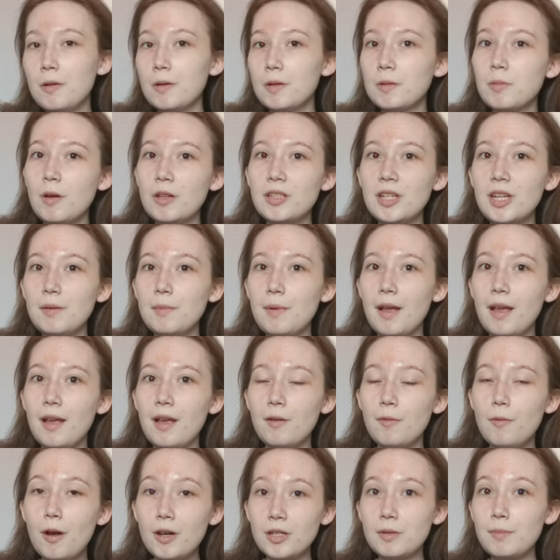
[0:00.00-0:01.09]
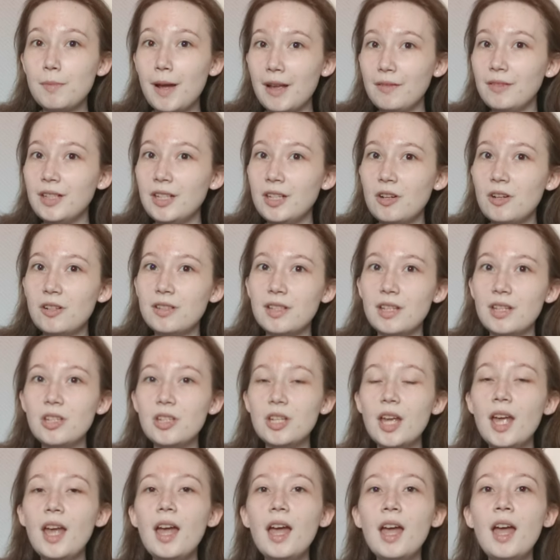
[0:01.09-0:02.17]
who has watched my videos this
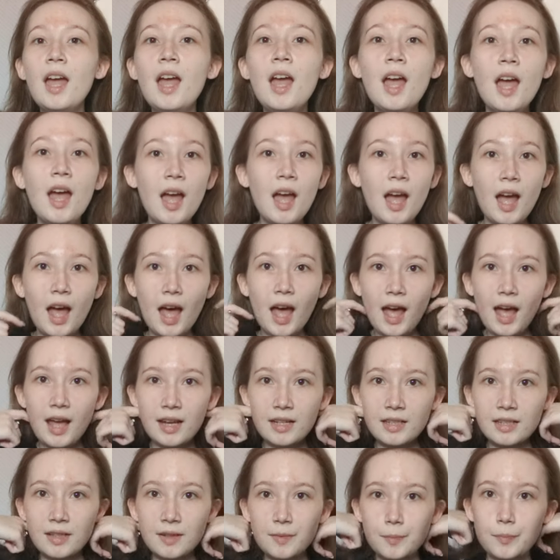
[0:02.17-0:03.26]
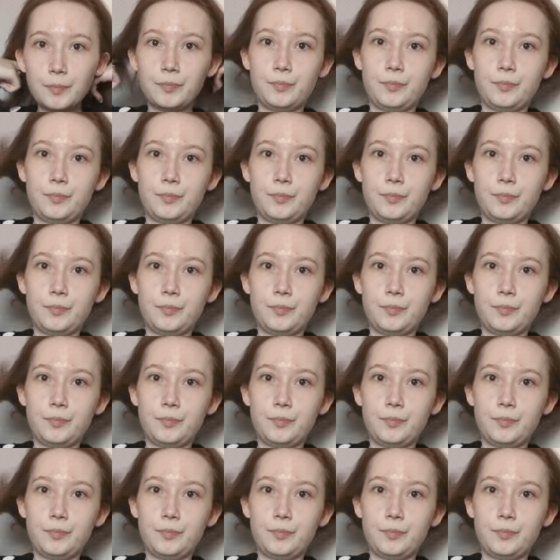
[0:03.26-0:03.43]
year. And